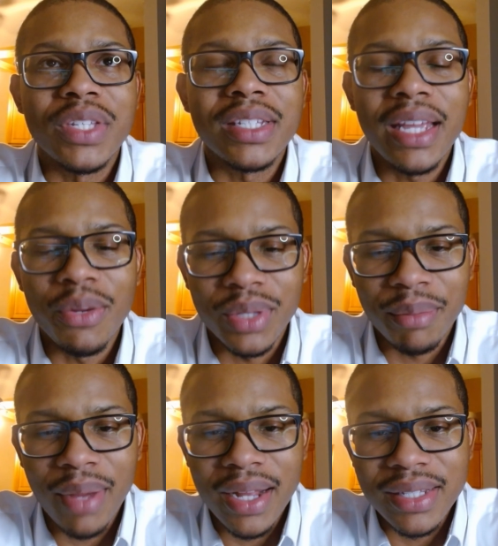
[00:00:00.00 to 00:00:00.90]
state it with the
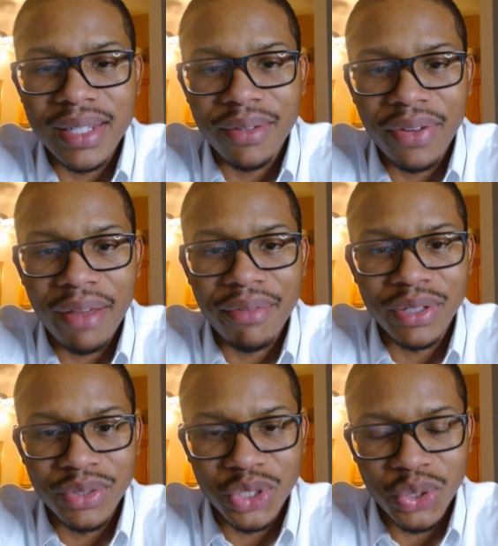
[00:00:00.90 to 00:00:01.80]
mindset of
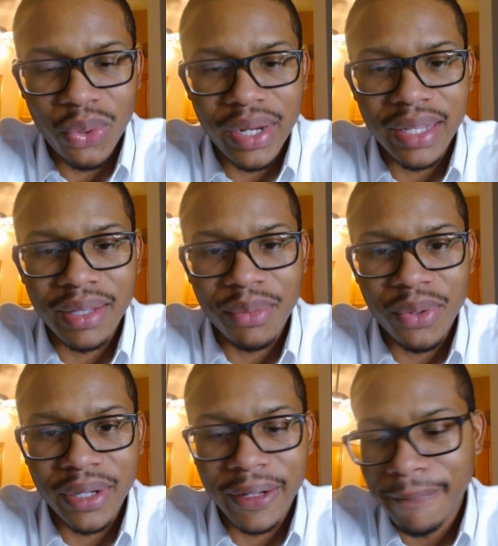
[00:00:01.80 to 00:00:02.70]
having joy in the
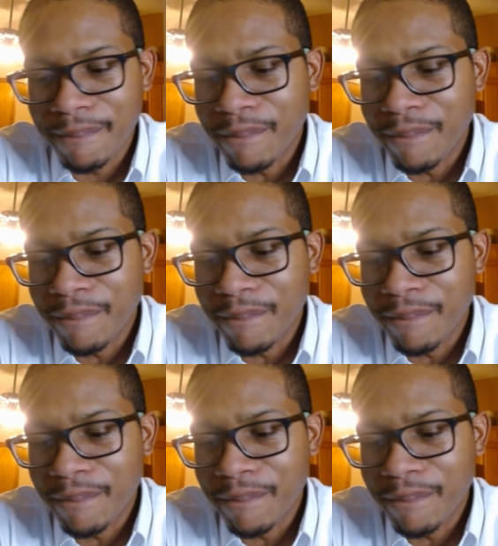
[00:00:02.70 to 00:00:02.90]
morning.